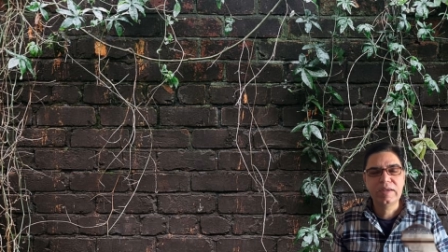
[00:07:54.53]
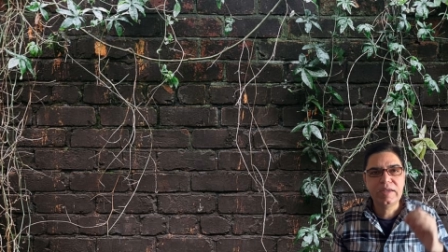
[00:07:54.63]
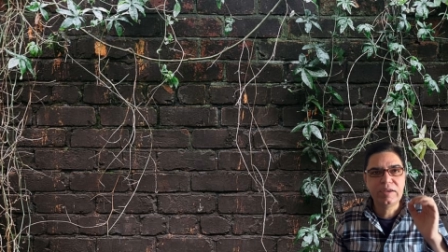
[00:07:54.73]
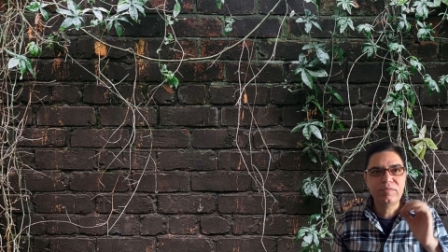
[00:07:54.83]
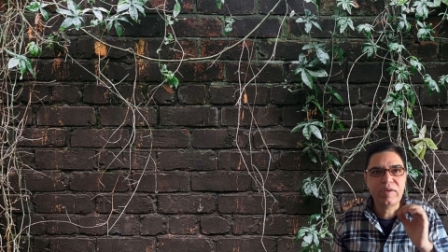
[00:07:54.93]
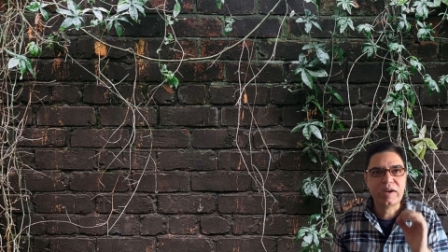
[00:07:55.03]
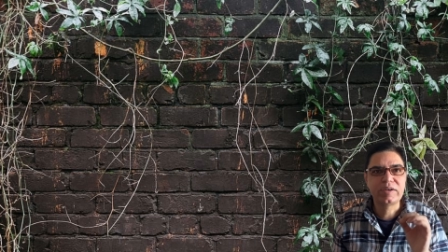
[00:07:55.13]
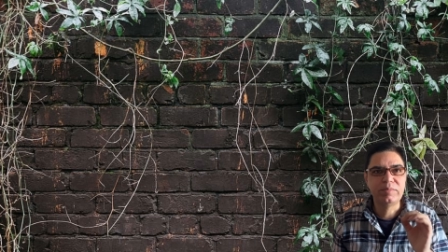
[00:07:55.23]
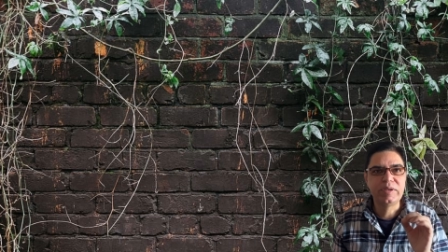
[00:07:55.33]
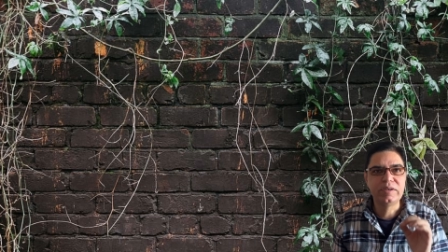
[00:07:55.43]
In fact,
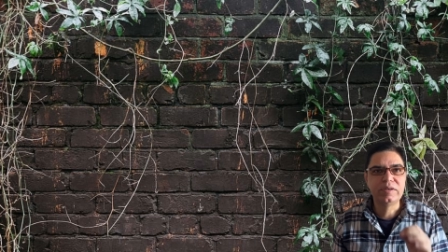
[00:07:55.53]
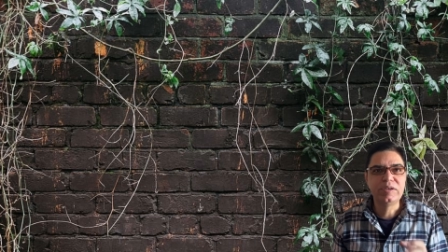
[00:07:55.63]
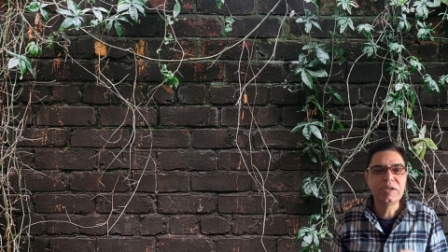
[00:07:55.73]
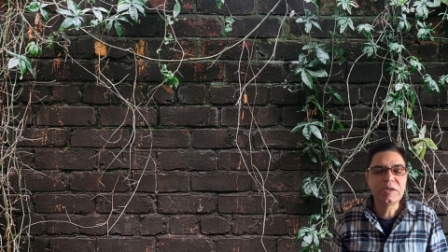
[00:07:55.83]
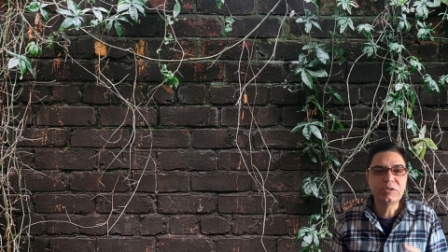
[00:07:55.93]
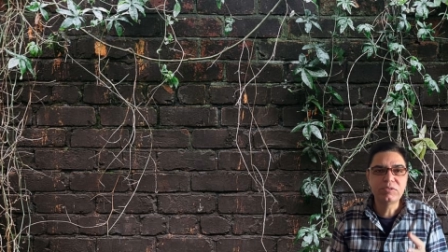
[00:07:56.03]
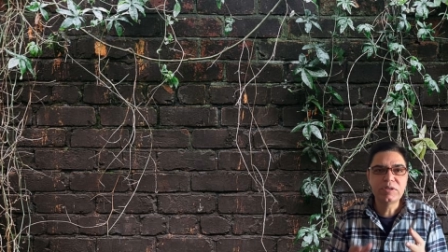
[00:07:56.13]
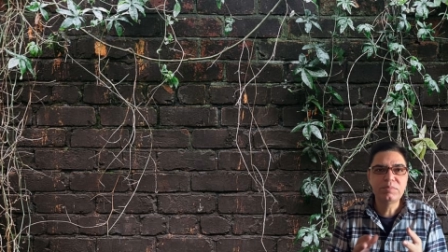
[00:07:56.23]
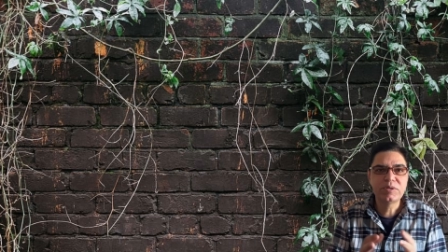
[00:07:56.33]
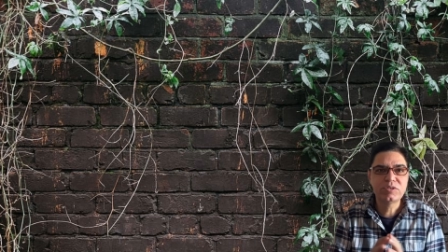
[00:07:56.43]
I mean, nearly
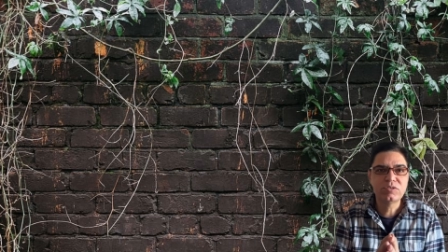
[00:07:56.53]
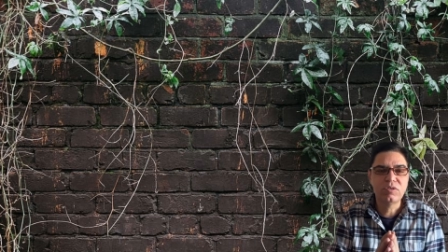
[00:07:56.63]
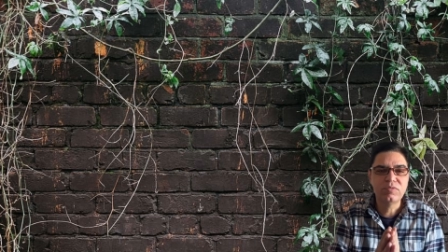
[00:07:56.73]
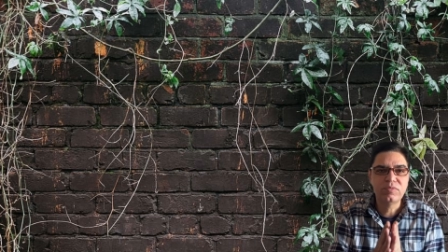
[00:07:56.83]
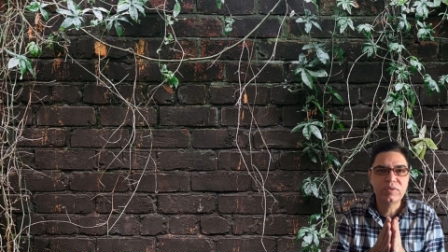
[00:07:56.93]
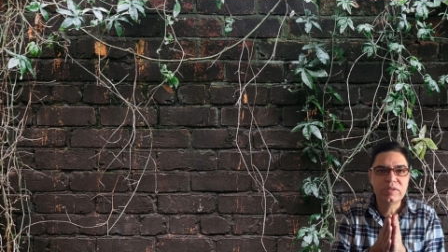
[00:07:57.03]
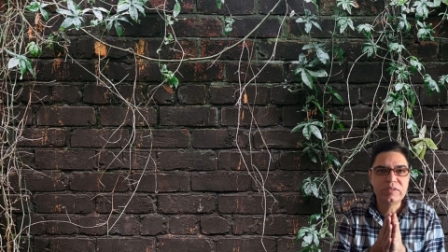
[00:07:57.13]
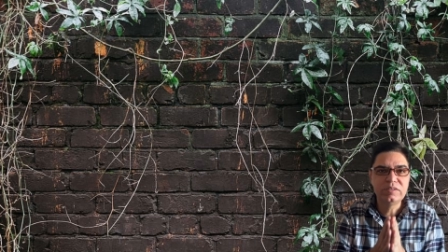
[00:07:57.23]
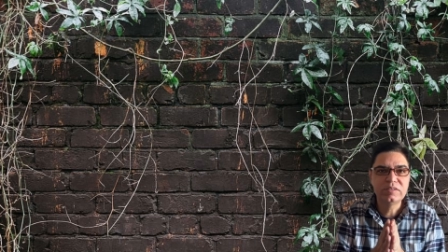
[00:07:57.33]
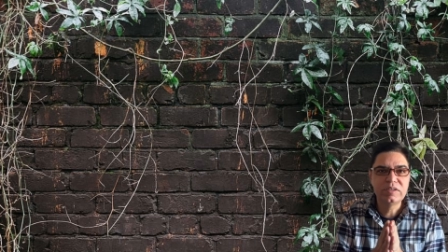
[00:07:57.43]
20% of
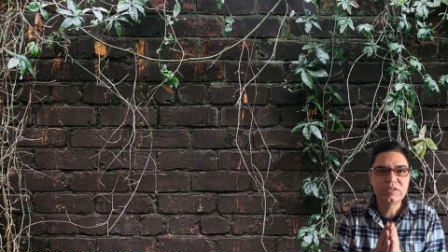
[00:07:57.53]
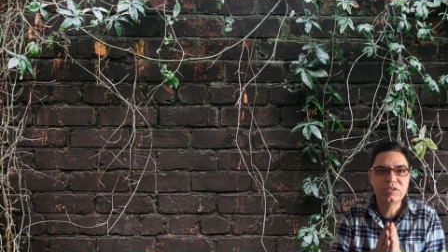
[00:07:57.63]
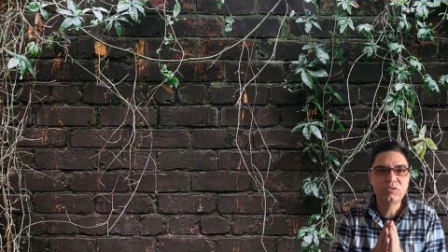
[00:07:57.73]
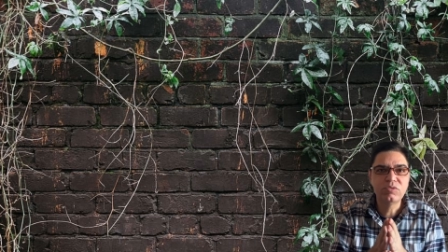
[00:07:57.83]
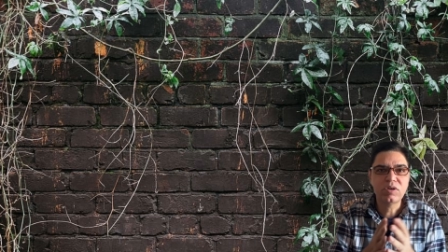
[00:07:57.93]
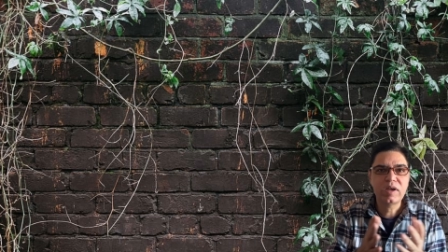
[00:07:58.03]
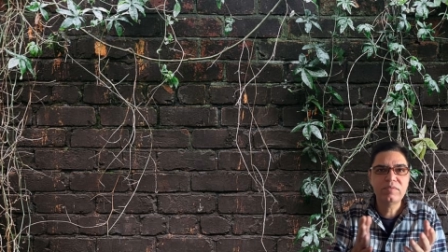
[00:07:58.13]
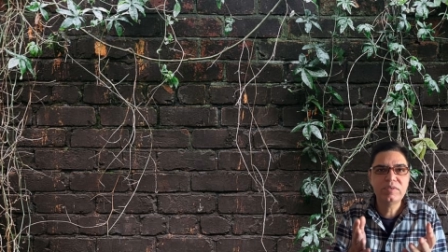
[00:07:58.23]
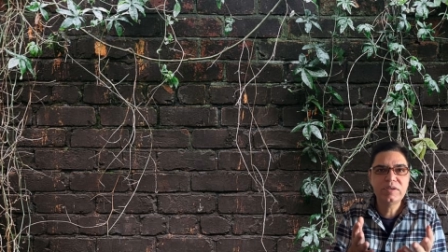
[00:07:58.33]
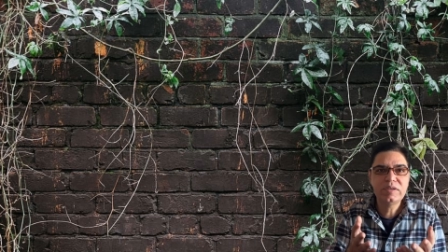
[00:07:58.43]
these kids, they do not
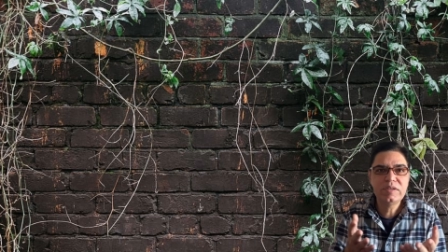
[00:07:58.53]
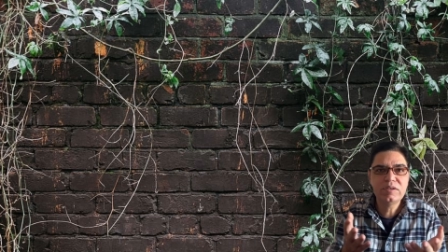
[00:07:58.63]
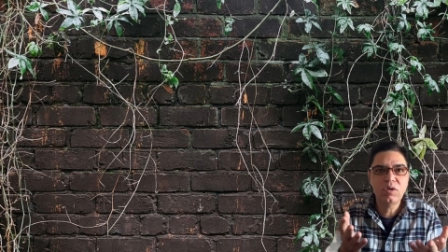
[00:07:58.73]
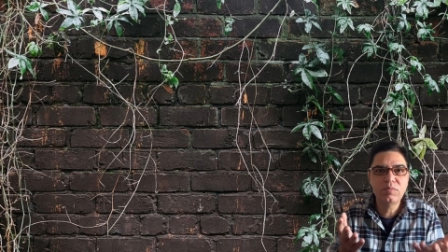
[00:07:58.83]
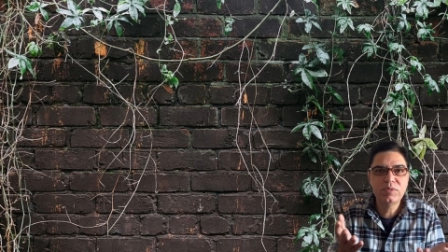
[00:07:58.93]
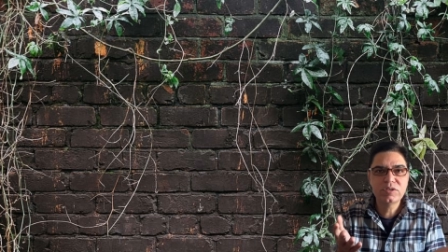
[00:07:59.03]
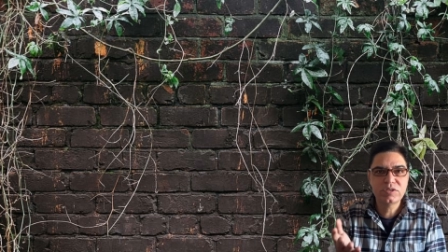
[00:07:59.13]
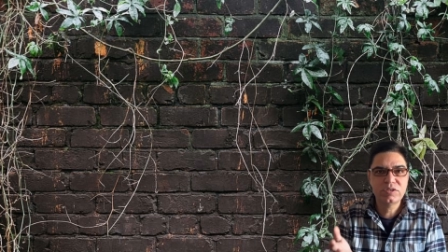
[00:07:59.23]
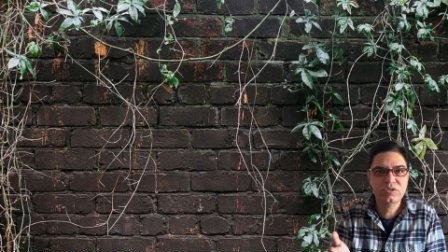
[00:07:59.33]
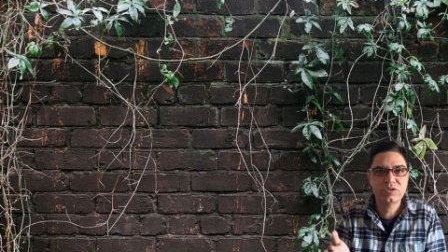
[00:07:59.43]
have any obvious
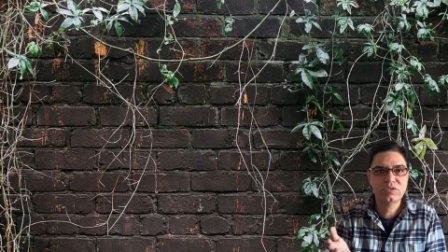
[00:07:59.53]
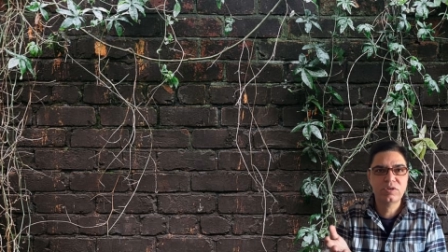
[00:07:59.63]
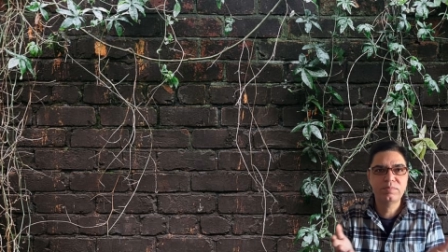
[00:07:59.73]
distress or